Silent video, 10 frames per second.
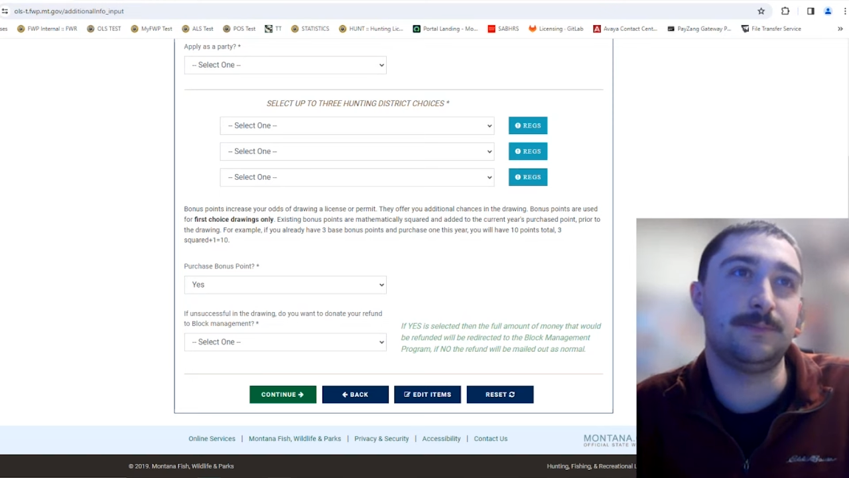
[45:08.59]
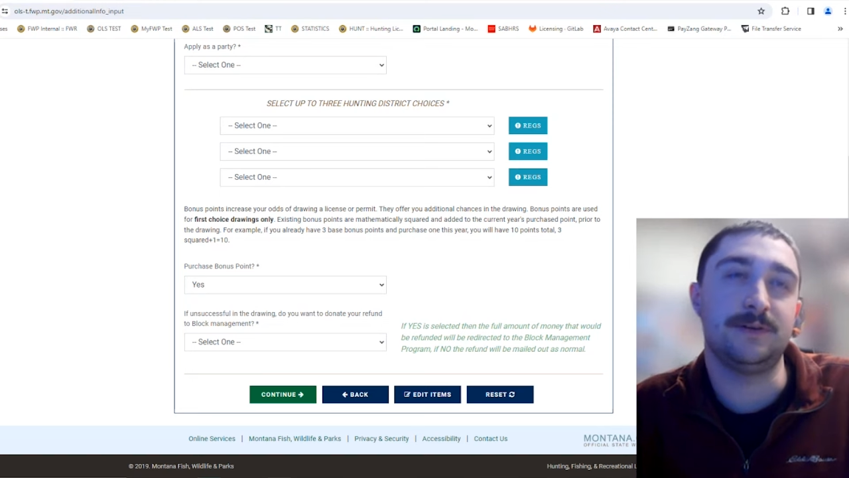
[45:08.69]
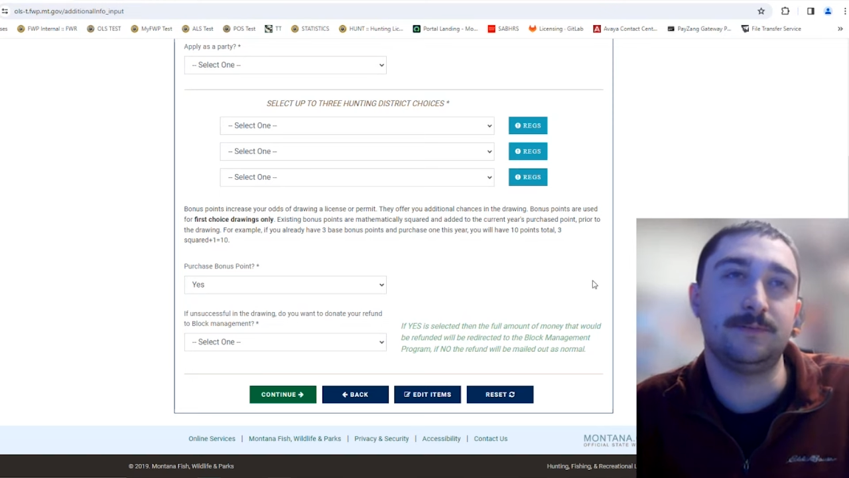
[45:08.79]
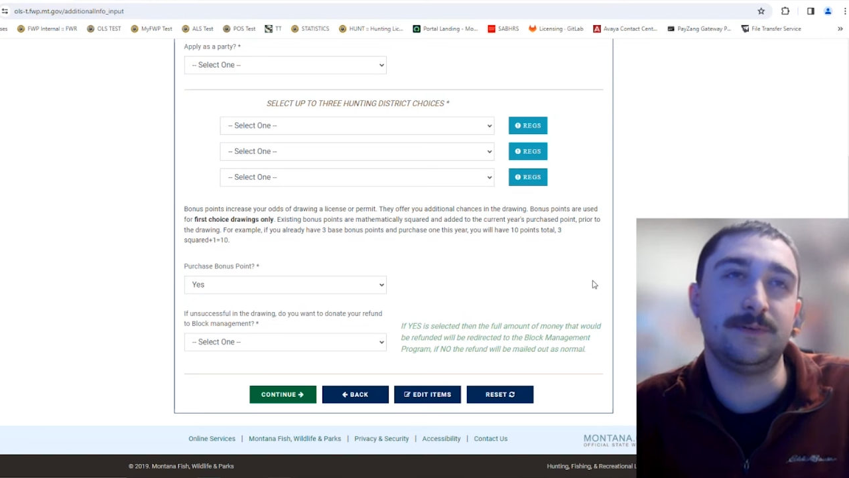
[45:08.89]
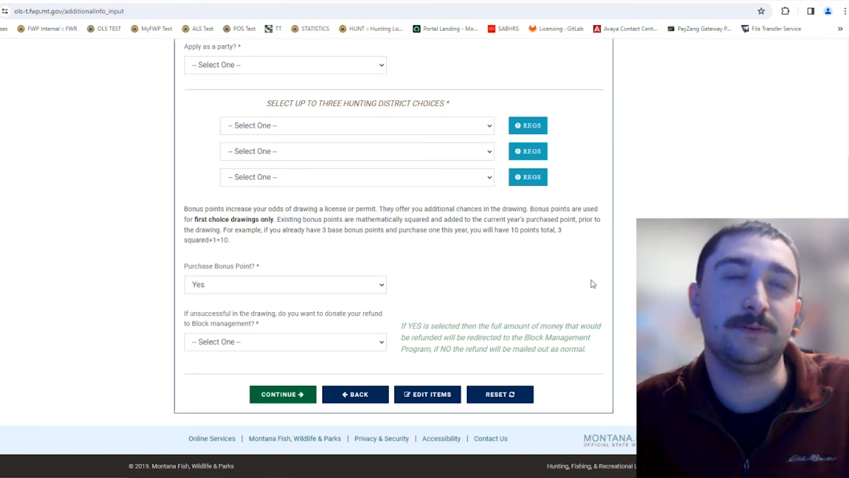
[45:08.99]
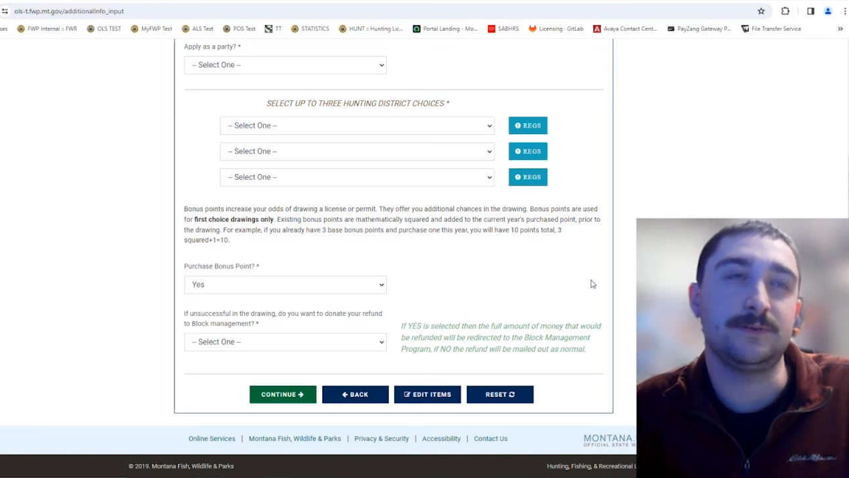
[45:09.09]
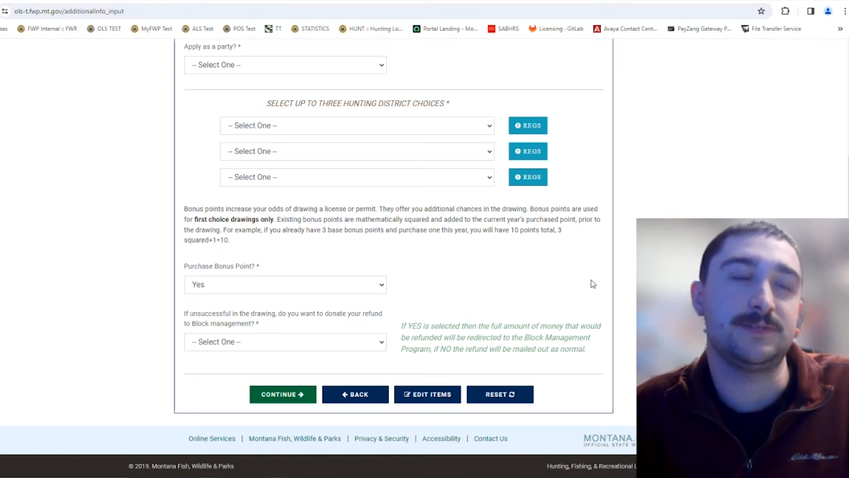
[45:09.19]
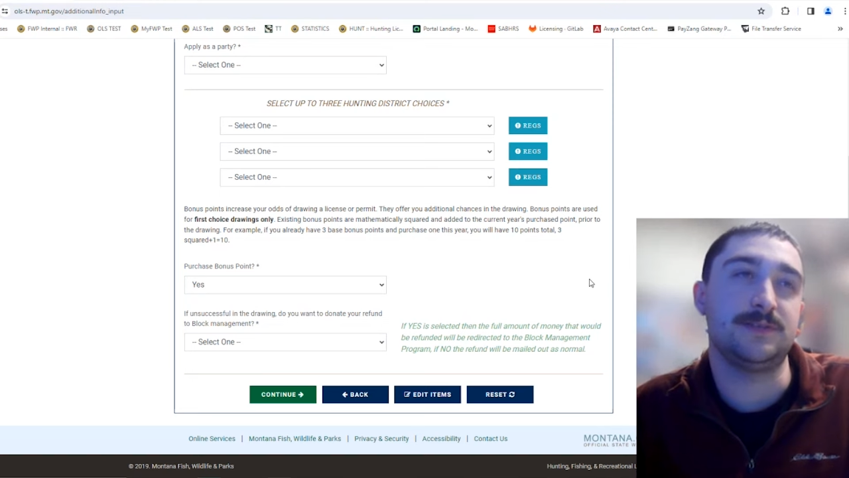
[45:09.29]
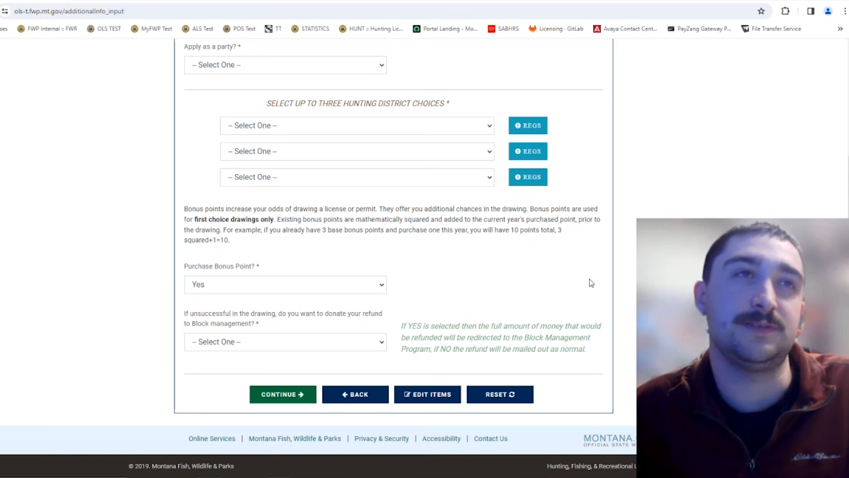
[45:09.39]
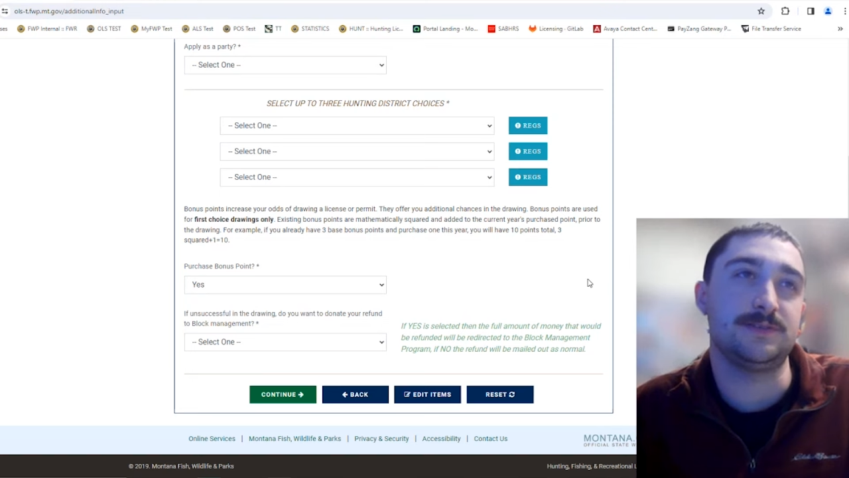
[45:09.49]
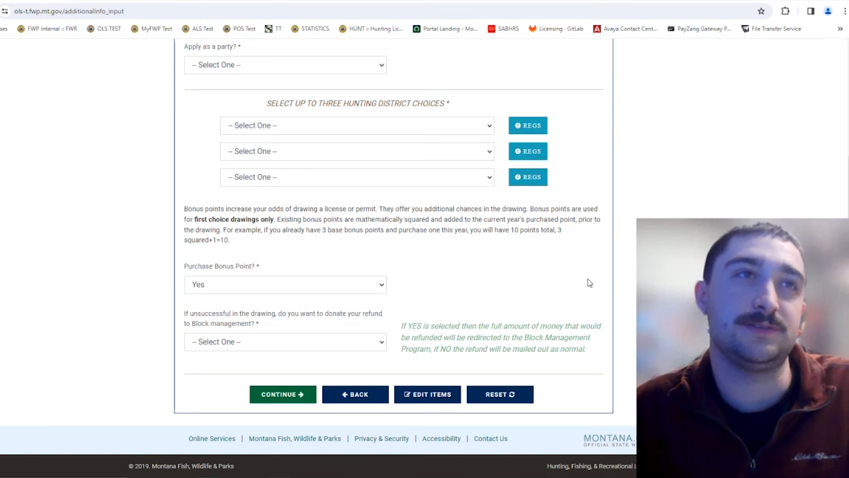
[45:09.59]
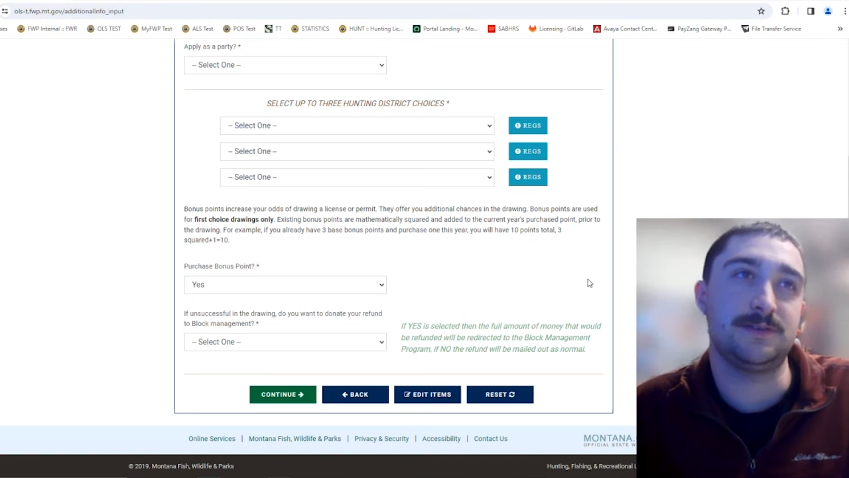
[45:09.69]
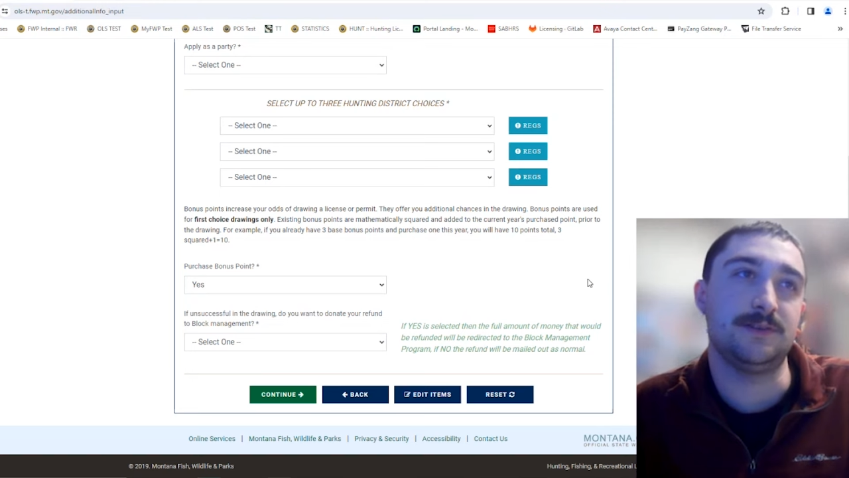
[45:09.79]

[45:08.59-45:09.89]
but we will see this